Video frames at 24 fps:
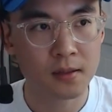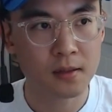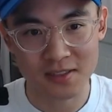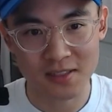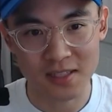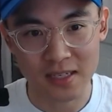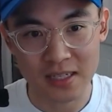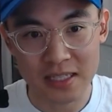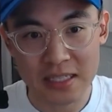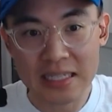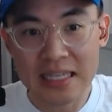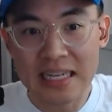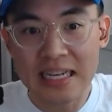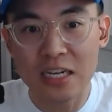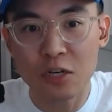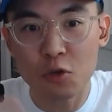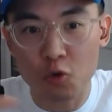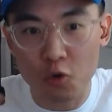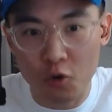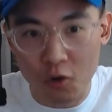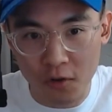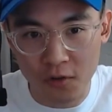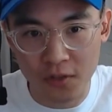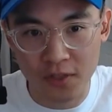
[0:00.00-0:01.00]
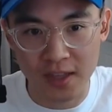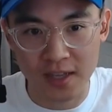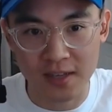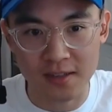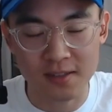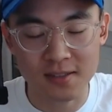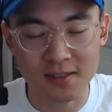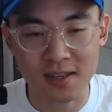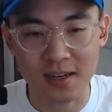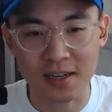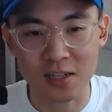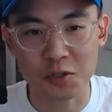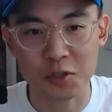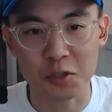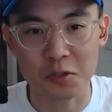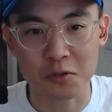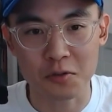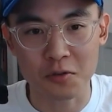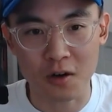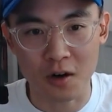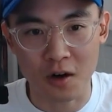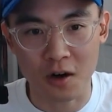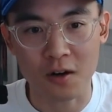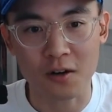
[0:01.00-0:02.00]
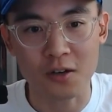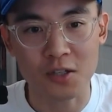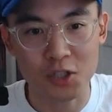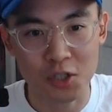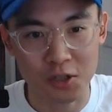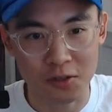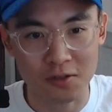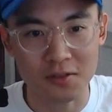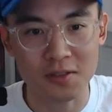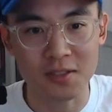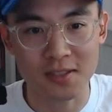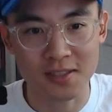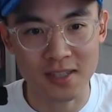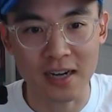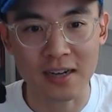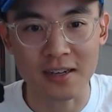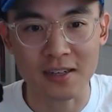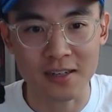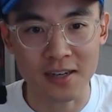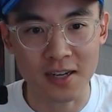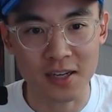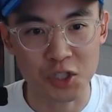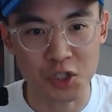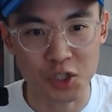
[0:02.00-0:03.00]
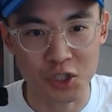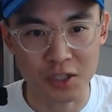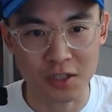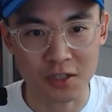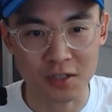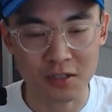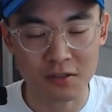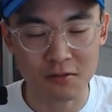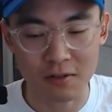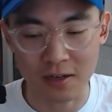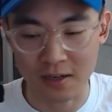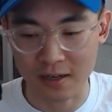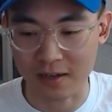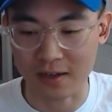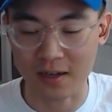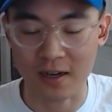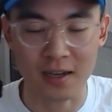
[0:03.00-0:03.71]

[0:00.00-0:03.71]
The literal things I do are, sure, design and engineering, right?